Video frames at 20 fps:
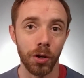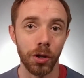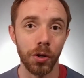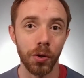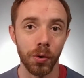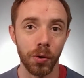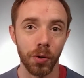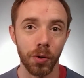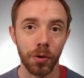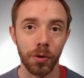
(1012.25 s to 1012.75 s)

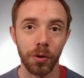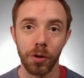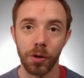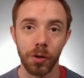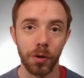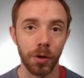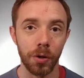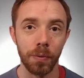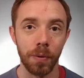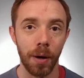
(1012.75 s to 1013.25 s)
you
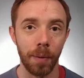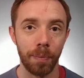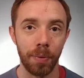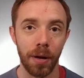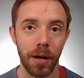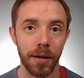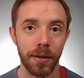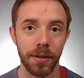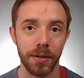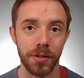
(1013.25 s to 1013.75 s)
could
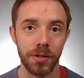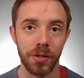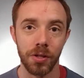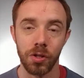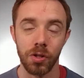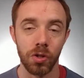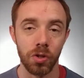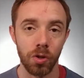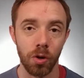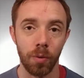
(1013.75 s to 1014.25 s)
apply this to
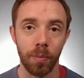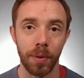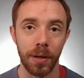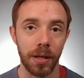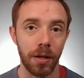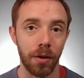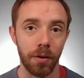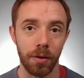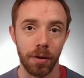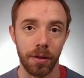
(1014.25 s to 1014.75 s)
so
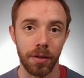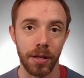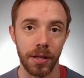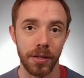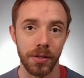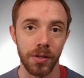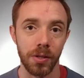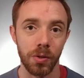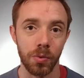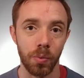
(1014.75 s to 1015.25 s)
many other
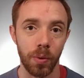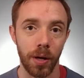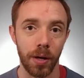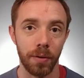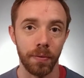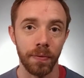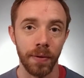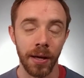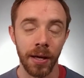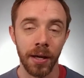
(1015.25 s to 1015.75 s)
things as
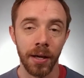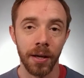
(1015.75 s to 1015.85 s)
well.